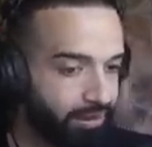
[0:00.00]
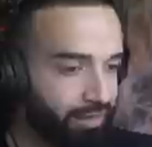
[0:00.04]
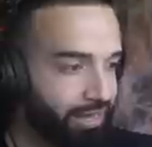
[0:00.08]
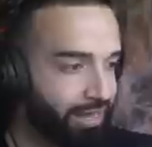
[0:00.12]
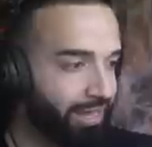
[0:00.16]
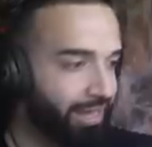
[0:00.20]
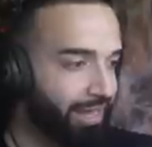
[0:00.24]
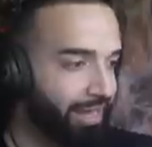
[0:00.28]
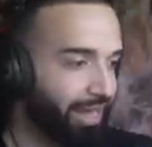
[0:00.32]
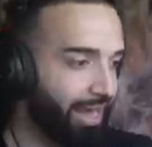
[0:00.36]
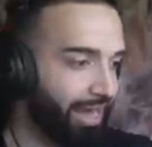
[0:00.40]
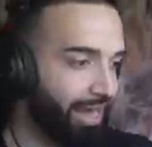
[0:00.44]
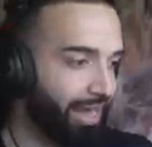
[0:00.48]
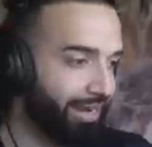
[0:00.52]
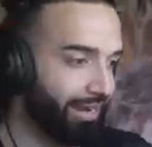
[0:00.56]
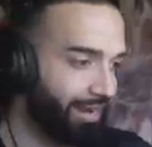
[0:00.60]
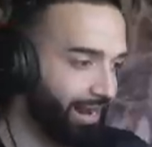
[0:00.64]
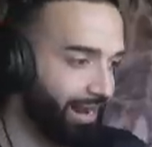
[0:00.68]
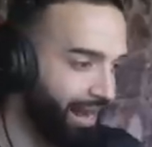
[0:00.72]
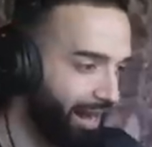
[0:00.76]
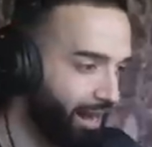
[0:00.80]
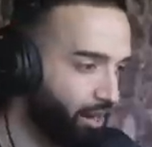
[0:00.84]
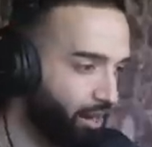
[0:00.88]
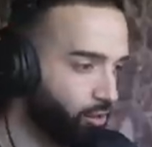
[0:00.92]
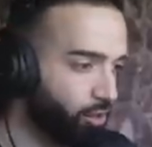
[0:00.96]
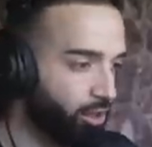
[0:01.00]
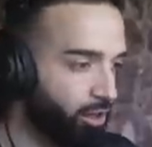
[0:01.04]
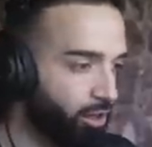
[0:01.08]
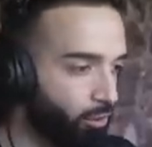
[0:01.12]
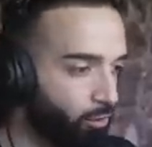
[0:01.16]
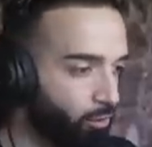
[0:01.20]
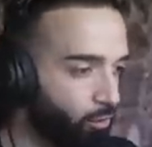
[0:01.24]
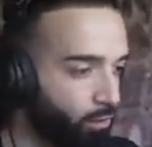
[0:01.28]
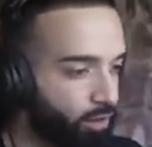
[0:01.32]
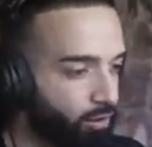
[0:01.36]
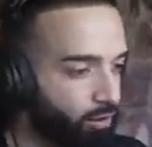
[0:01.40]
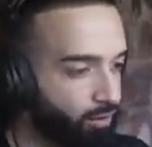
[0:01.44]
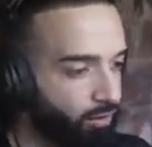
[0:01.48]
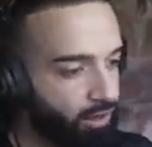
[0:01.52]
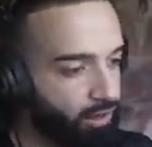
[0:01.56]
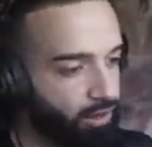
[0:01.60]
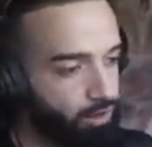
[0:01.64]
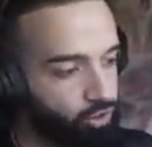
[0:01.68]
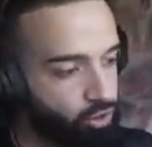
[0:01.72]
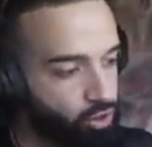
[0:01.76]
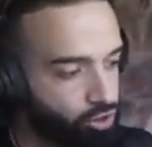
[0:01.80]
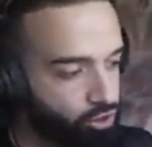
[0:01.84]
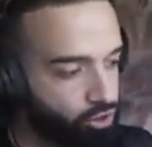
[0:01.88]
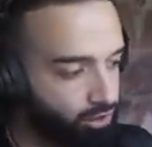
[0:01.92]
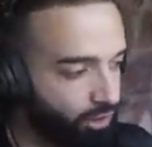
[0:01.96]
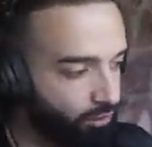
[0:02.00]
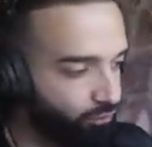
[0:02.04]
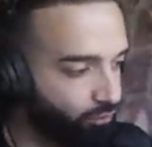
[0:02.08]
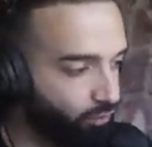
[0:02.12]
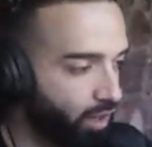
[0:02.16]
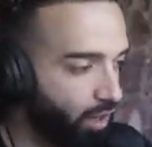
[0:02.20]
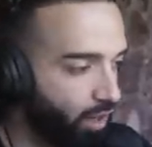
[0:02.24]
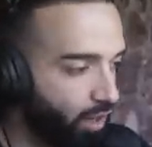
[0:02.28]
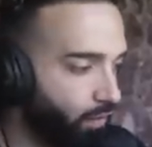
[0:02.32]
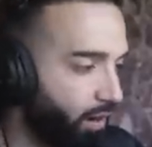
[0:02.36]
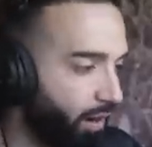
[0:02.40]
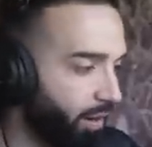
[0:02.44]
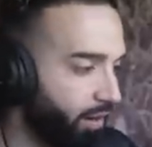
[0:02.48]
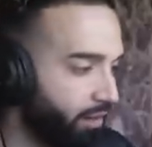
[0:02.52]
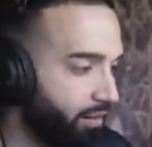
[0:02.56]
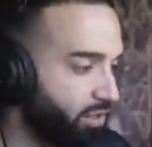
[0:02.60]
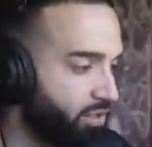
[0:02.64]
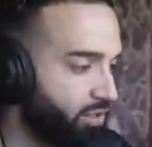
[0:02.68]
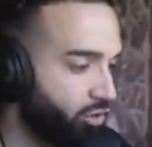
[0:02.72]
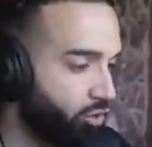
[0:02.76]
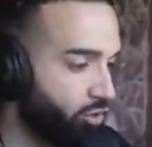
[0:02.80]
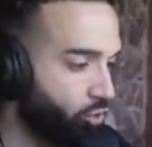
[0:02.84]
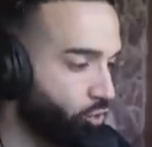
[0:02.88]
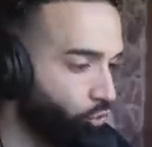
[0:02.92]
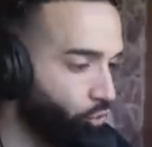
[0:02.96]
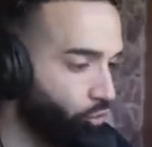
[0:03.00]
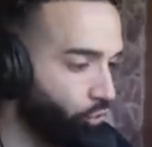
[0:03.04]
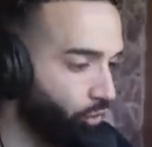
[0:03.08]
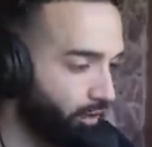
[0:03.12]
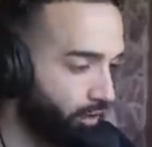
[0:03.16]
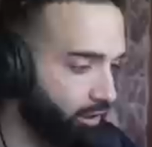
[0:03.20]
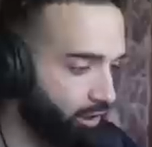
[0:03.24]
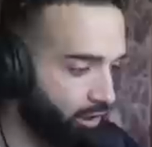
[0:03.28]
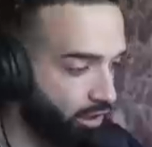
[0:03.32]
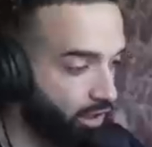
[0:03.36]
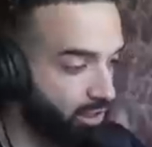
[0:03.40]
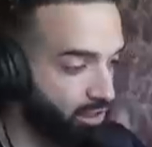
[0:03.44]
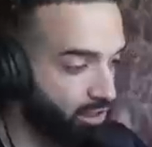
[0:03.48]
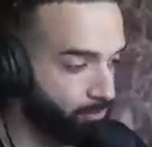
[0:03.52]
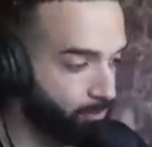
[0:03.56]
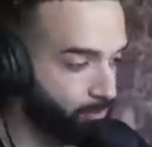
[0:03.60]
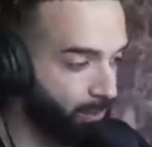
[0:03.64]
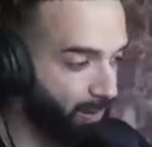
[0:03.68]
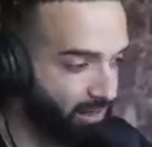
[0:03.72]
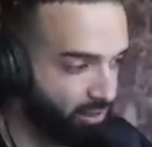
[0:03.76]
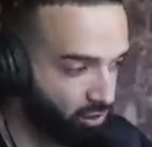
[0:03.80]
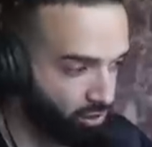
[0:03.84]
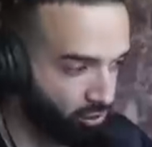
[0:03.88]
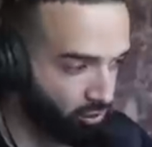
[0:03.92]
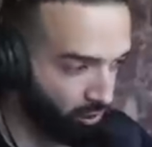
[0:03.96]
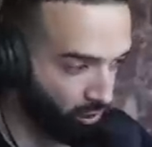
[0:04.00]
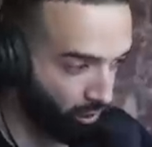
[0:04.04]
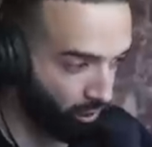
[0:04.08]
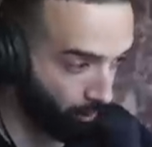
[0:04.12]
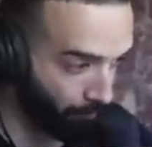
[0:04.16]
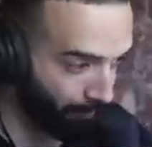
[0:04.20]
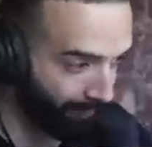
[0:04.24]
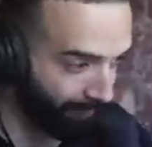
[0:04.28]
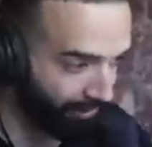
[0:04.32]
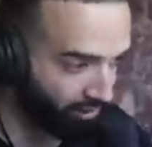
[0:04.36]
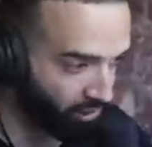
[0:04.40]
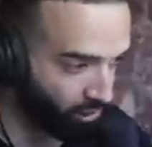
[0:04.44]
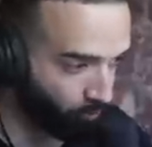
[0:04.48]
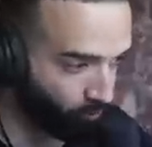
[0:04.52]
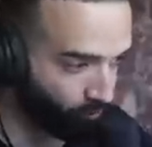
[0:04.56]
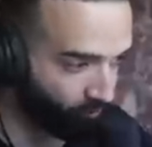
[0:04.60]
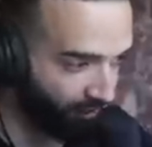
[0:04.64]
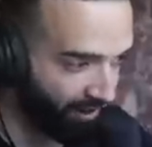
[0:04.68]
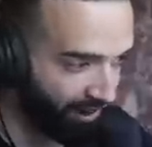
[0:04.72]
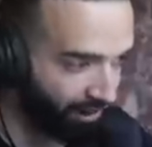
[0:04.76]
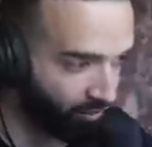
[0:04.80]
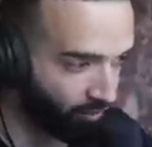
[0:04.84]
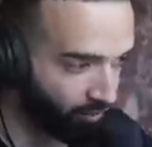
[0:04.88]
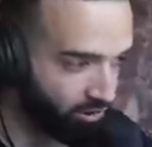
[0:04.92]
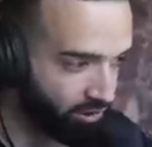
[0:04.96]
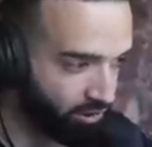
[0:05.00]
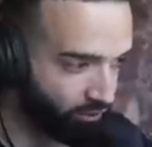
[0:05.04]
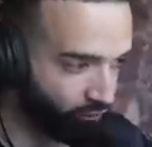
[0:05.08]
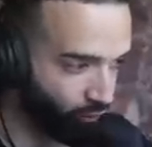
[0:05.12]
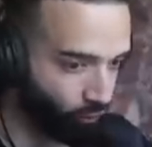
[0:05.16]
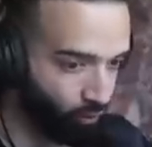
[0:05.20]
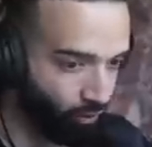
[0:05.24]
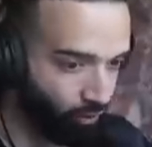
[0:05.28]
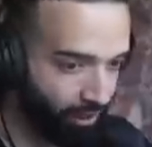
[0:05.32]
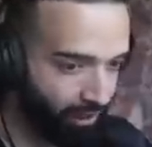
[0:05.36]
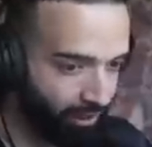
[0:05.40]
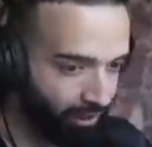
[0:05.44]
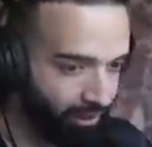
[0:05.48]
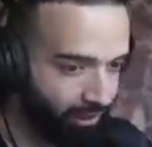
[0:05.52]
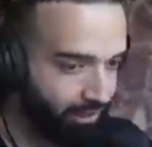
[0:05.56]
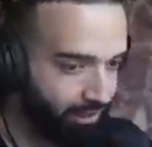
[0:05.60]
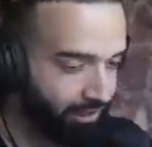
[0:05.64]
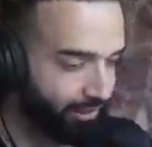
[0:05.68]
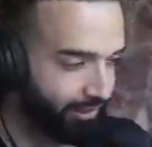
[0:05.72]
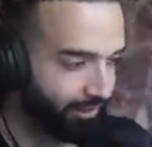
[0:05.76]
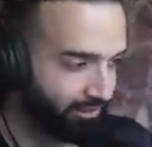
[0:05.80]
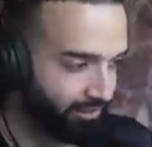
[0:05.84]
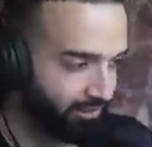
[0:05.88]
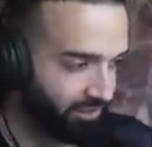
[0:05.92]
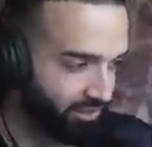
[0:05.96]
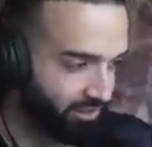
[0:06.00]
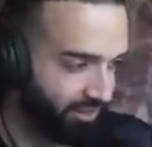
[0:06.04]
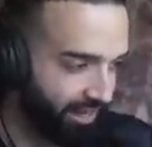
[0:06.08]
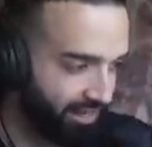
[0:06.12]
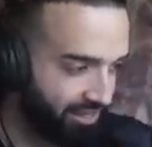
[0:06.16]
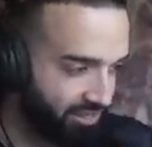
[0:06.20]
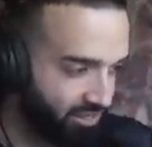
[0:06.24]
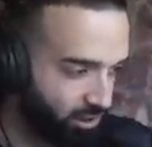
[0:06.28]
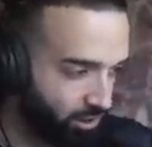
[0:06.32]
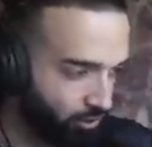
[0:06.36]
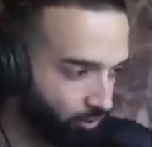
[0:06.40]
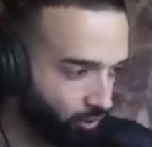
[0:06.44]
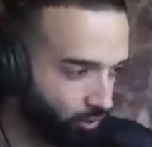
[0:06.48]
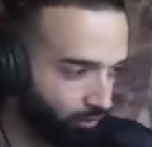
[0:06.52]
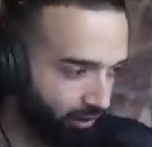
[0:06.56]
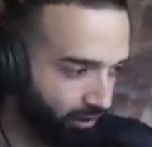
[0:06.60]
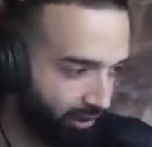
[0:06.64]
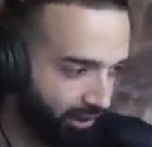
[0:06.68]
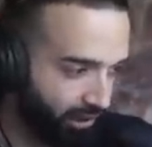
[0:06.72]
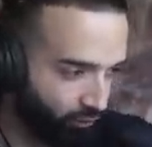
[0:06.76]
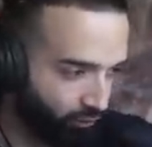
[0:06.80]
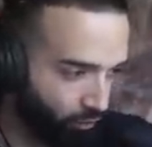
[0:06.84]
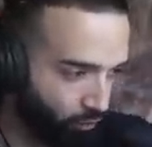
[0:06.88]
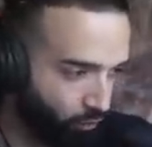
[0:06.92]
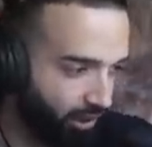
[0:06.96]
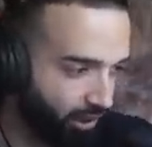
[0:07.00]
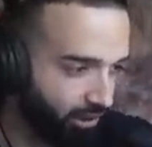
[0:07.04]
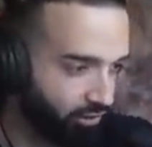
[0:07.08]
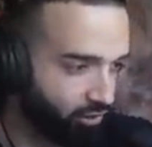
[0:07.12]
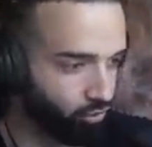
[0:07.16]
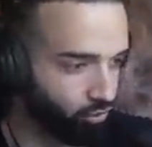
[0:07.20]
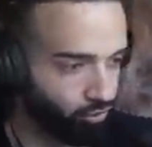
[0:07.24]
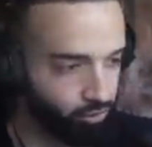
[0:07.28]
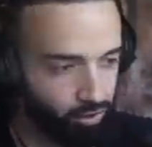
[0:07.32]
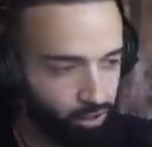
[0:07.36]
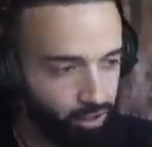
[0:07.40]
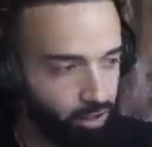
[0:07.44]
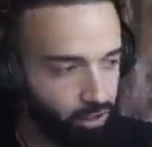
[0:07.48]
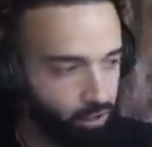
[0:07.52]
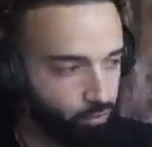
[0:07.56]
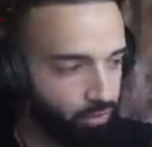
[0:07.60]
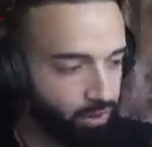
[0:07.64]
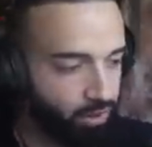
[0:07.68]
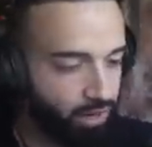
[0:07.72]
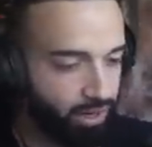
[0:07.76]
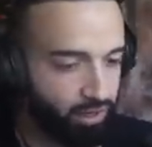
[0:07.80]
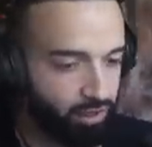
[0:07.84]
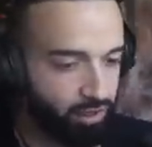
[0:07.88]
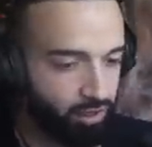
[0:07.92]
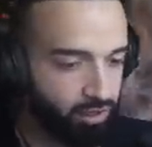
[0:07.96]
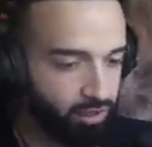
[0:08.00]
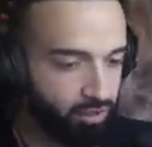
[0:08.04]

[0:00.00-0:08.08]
And now you're gonna wonder, yo, Trif, all right, this is cool. You could special, you could pendulum Veilers if you want, because it's gate zero, right? If you want to, we're not gonna need to.